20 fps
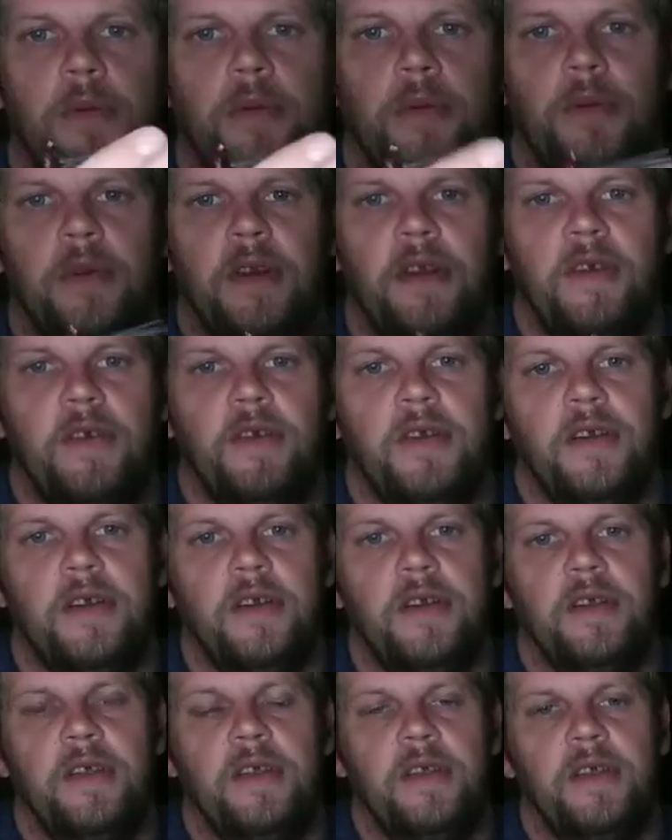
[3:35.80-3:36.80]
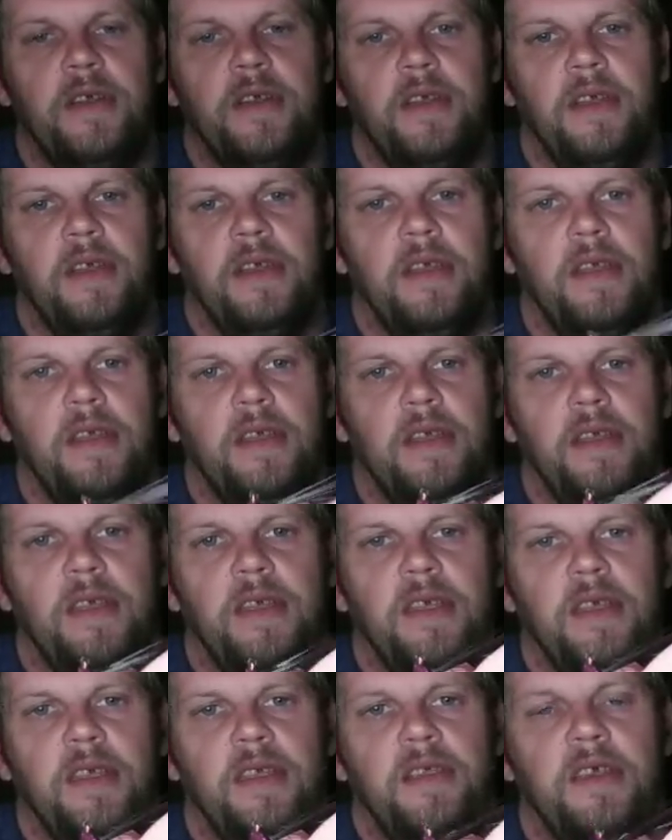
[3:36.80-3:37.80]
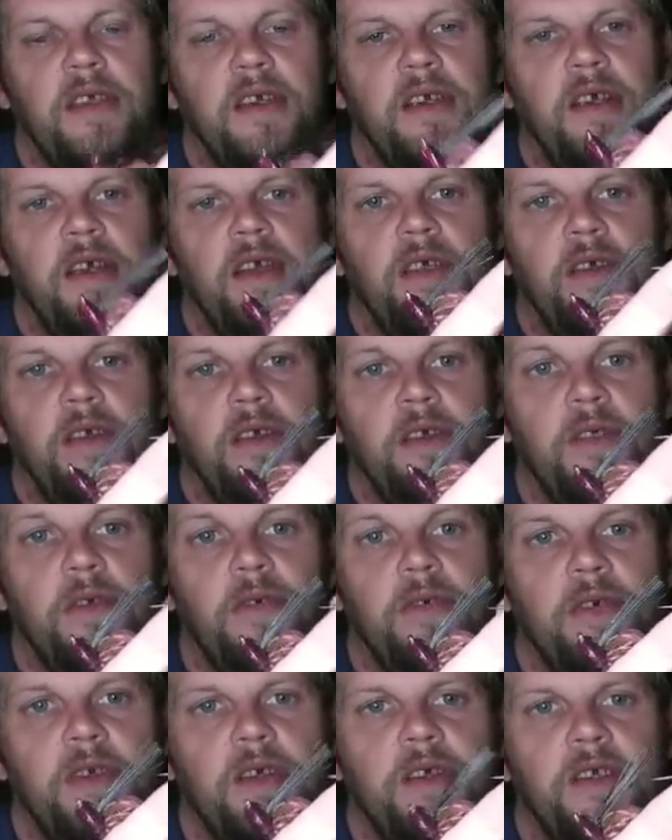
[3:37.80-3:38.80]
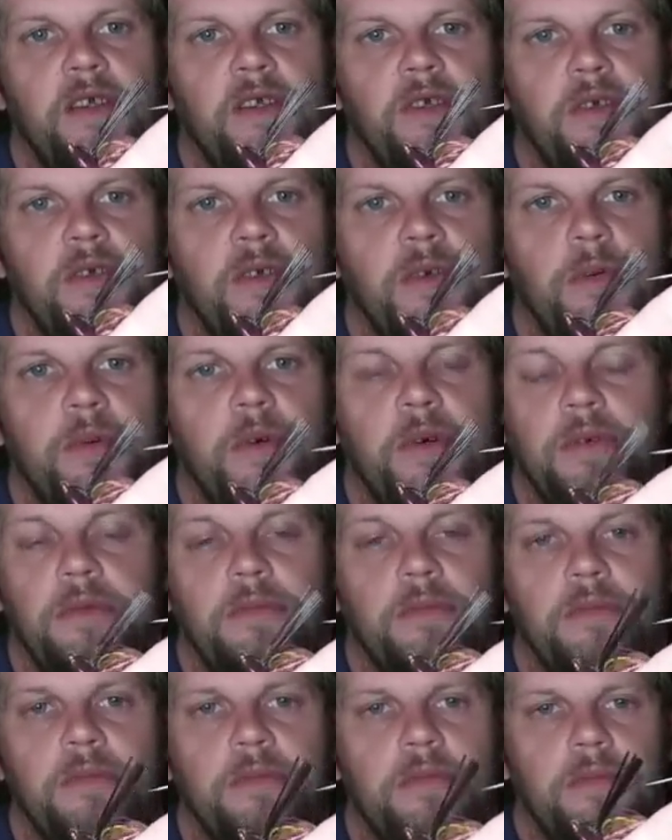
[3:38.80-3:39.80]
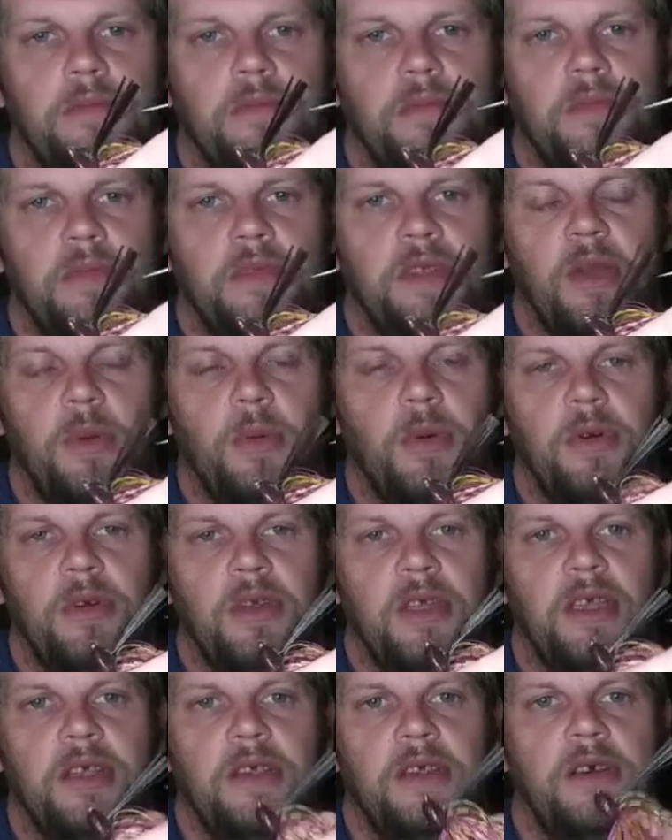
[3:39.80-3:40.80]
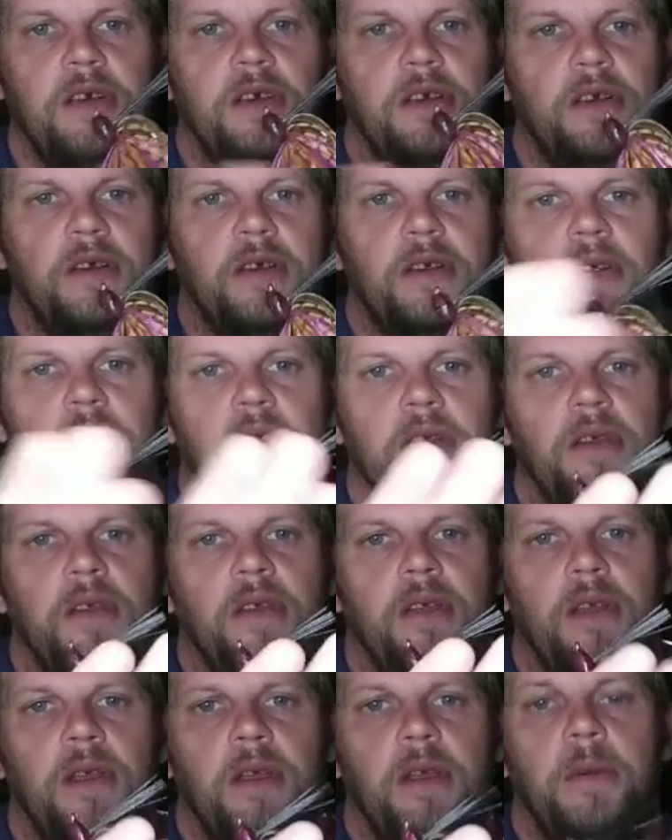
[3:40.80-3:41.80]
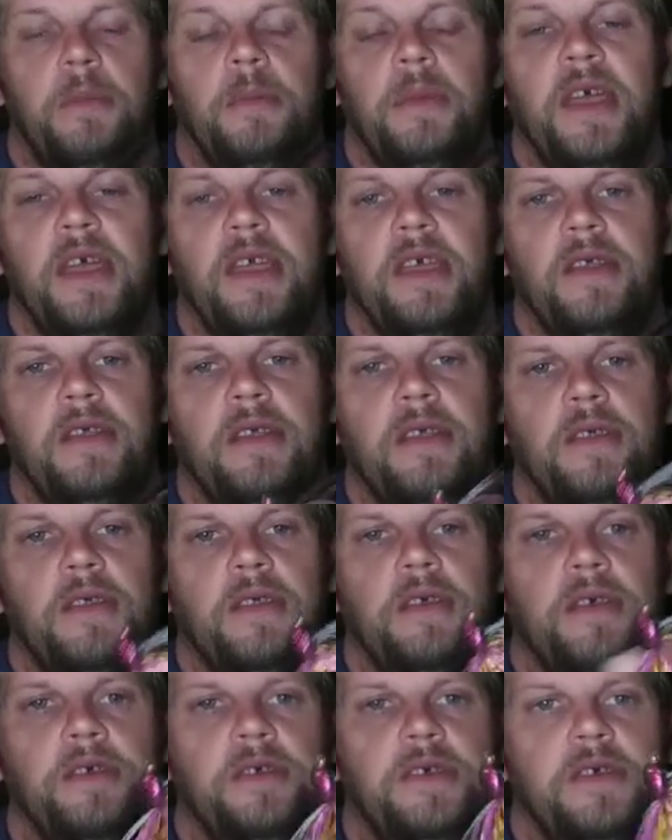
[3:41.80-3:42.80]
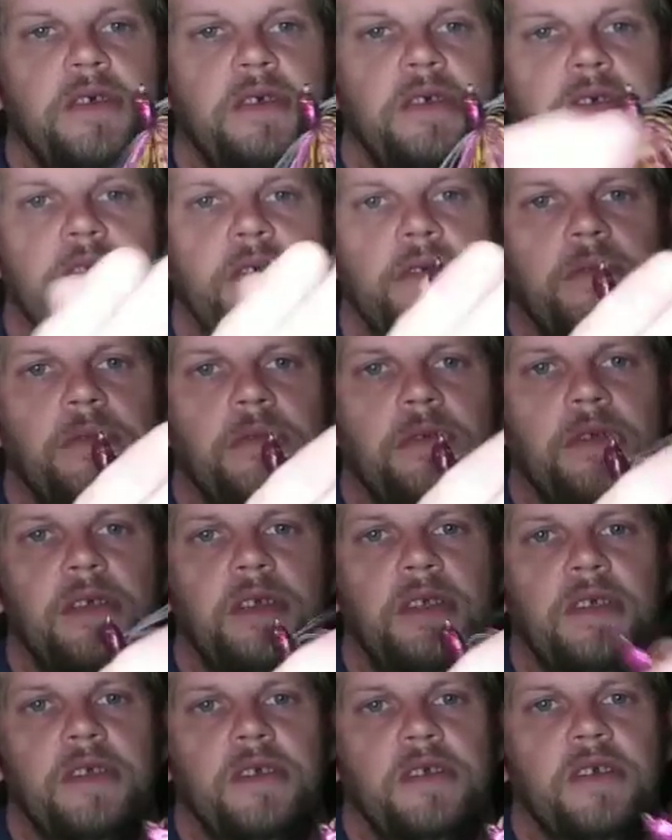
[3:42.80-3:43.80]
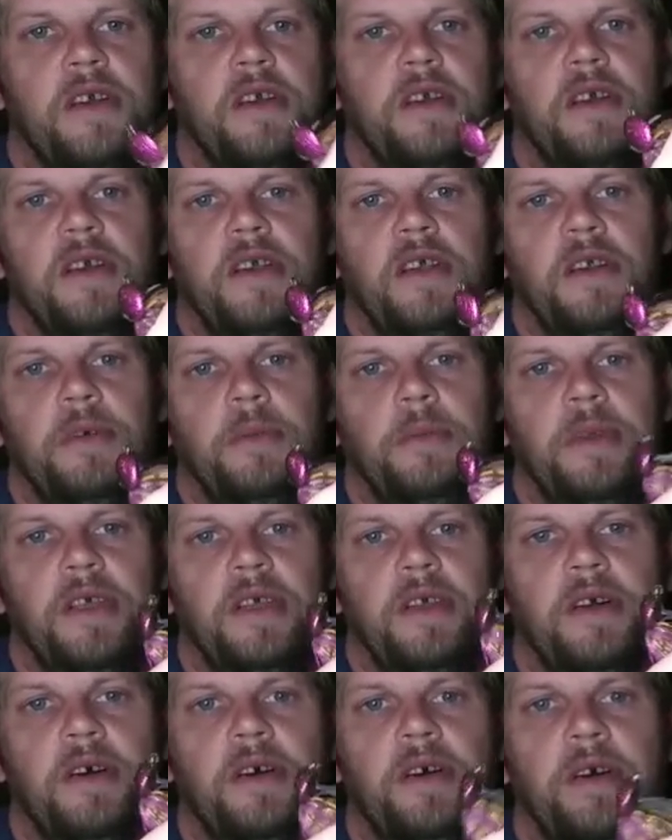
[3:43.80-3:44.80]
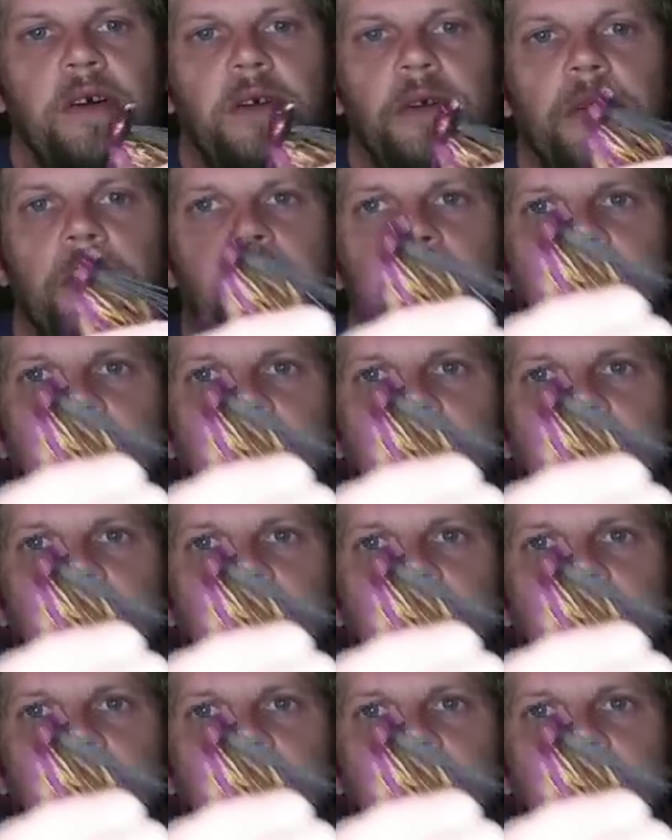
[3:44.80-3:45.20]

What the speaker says: whenever it's there, other than the fish, they won't get your bait. They'll just get the skirt. It'll be all